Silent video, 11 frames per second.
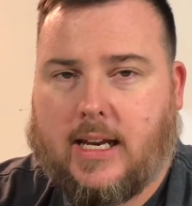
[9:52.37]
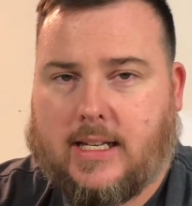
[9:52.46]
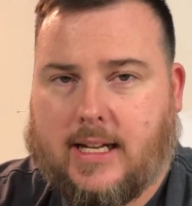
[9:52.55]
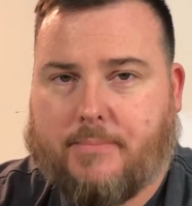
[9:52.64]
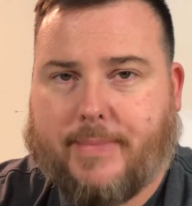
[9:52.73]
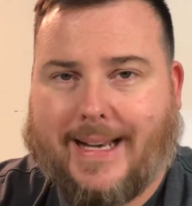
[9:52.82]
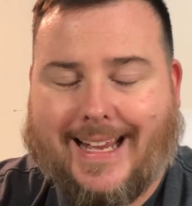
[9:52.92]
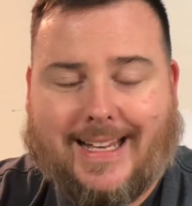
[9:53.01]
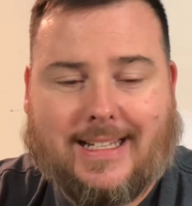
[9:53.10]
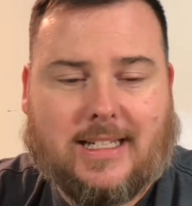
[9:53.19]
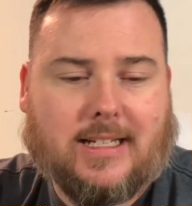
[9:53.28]
It is a
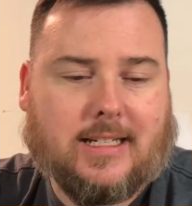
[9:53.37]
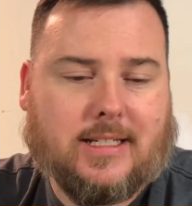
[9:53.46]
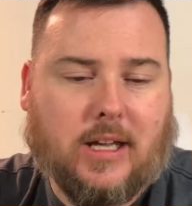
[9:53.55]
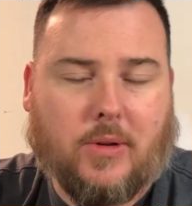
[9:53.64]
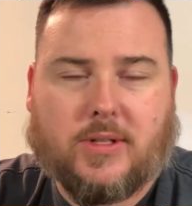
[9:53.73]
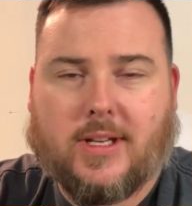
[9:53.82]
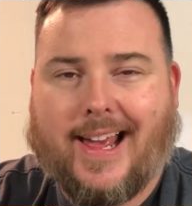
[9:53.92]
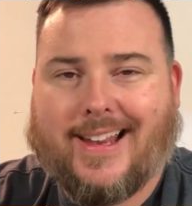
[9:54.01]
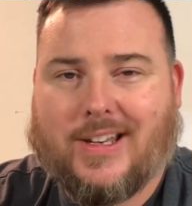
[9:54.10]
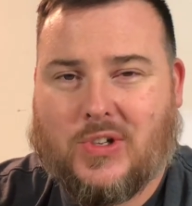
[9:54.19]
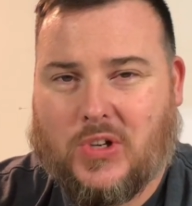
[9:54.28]
blend, so it's
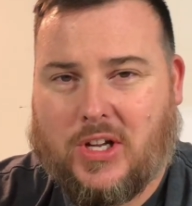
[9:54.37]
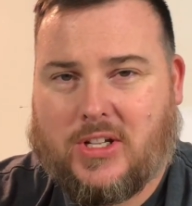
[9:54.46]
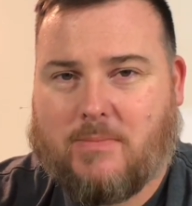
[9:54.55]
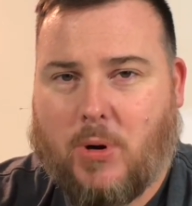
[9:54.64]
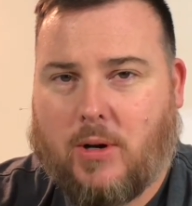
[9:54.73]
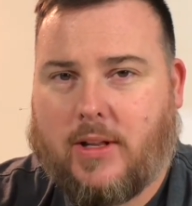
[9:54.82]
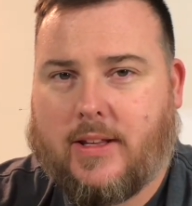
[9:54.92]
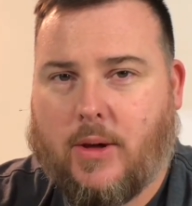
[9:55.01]
not just burley,